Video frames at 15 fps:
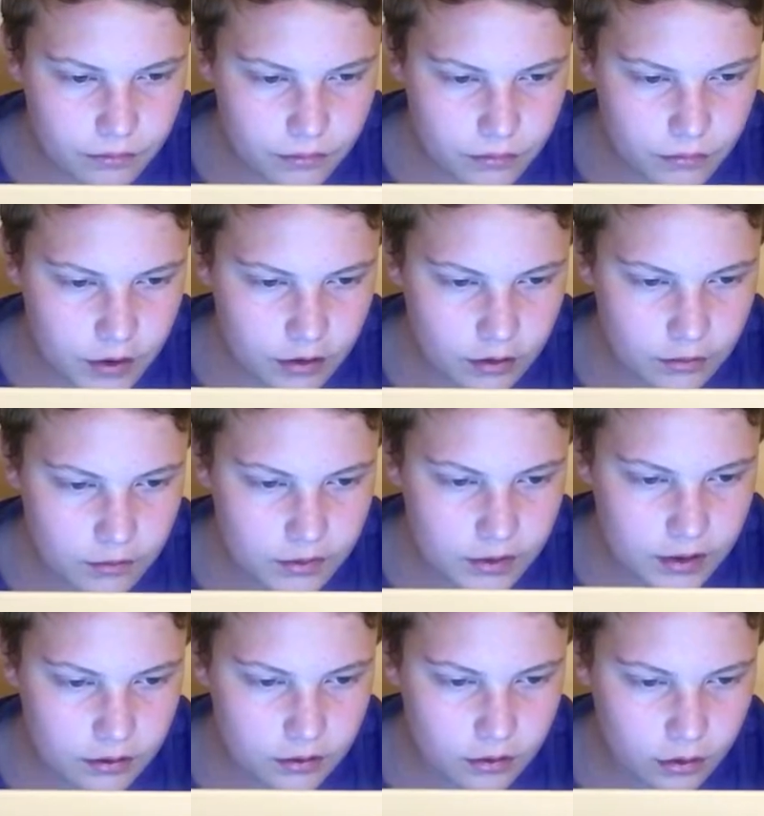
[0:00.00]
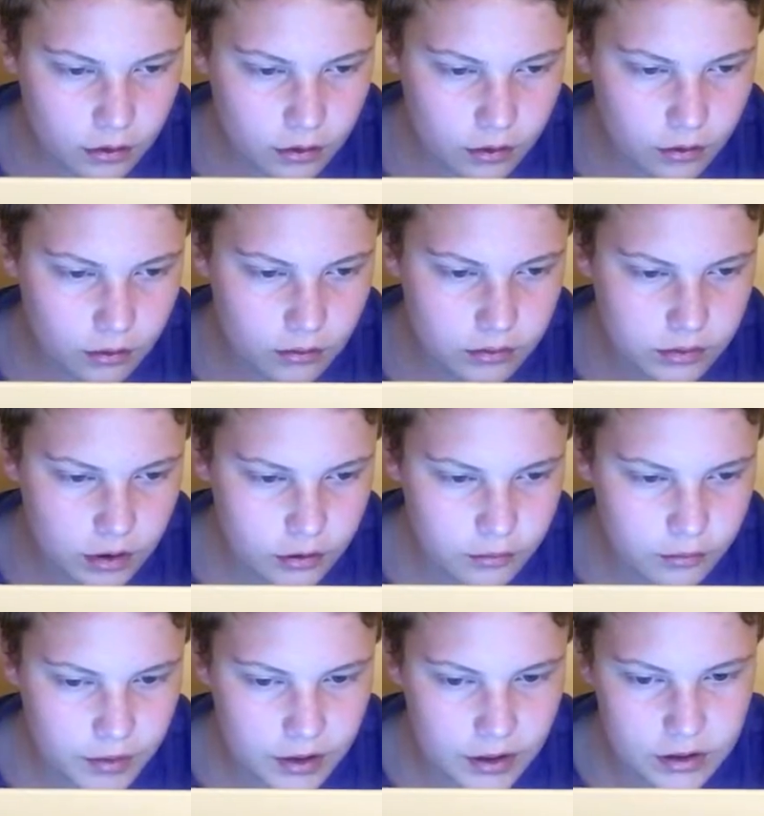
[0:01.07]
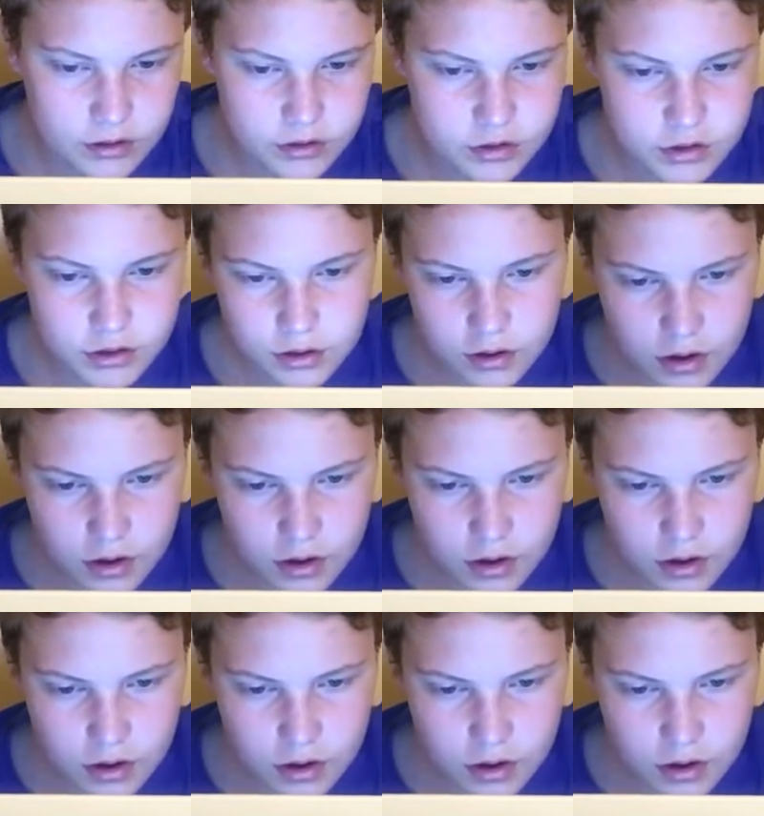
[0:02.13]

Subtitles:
Alright, we got a whole nother page.